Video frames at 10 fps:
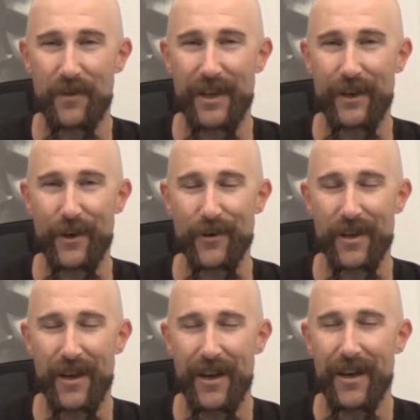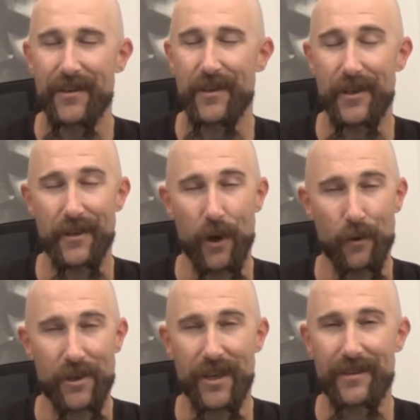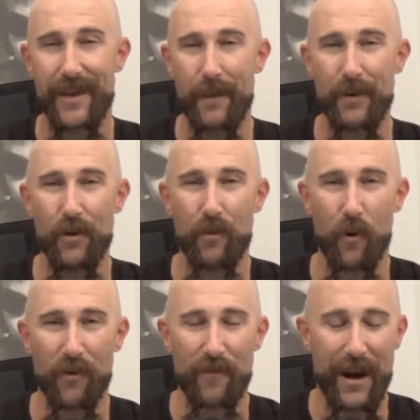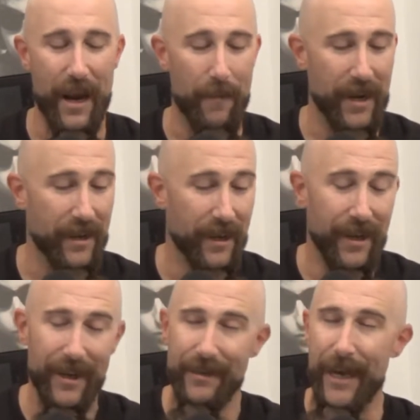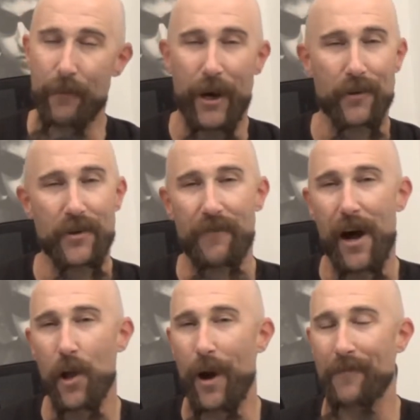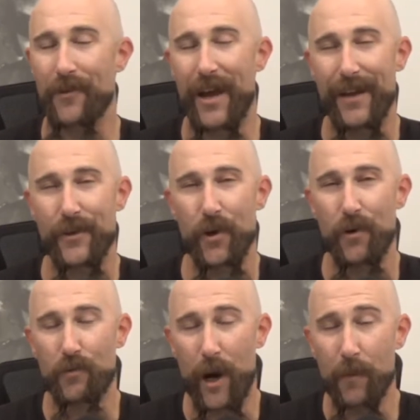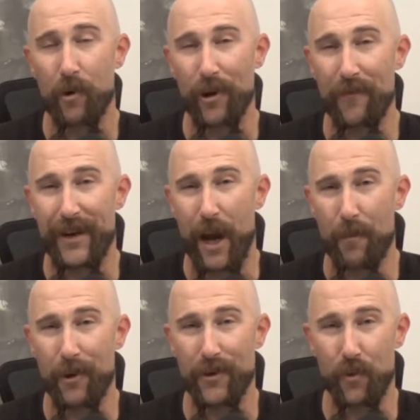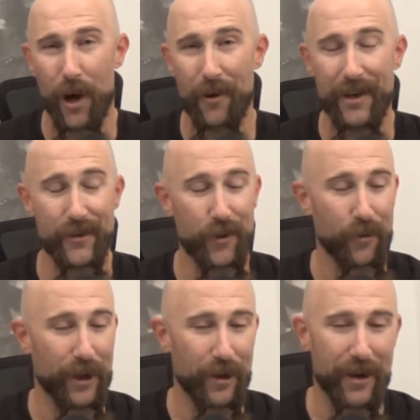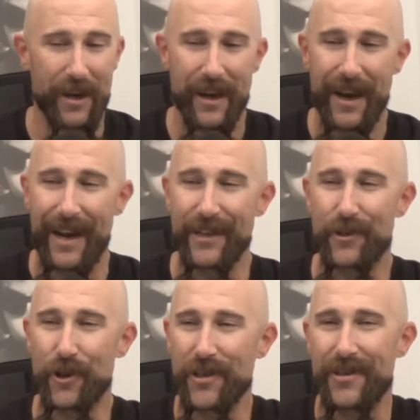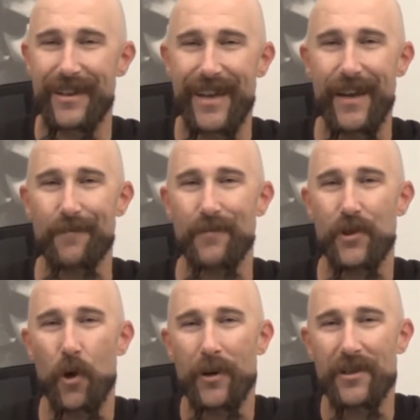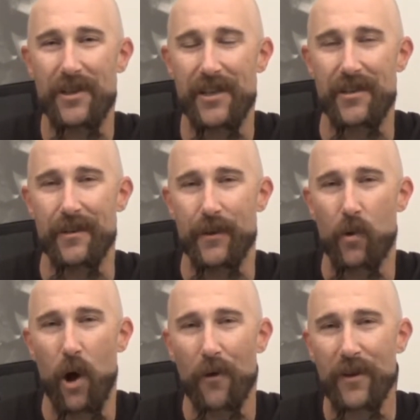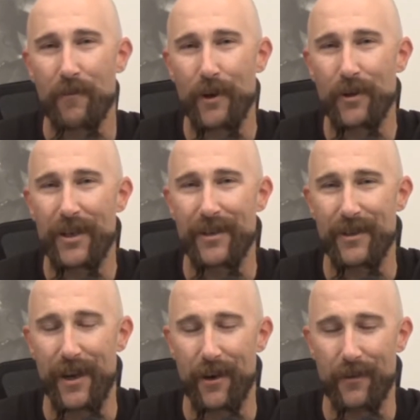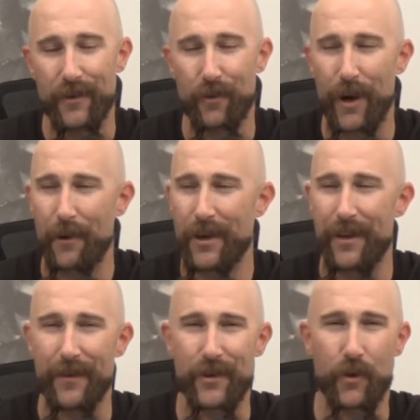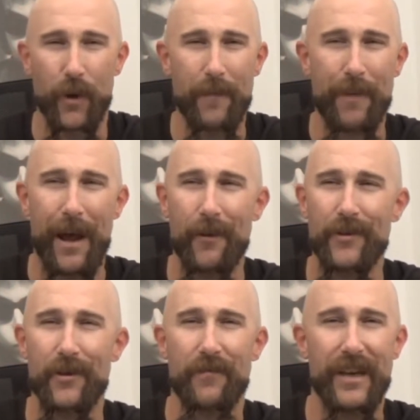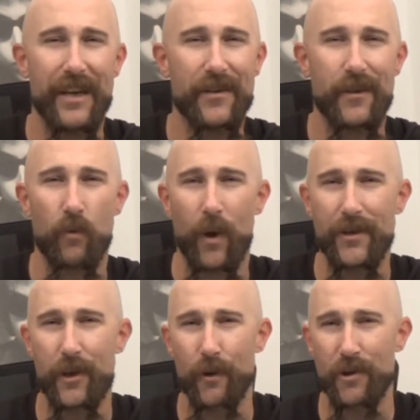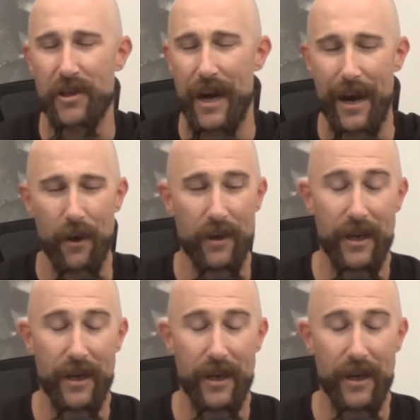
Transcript: years since his 06 debut, Port of Miami. 10 records to follow after that, so quite a prolific output as well in his career. And he's just, again, so consistent. The quality of music is there. It's grounded in this great balance of East and West Coast style.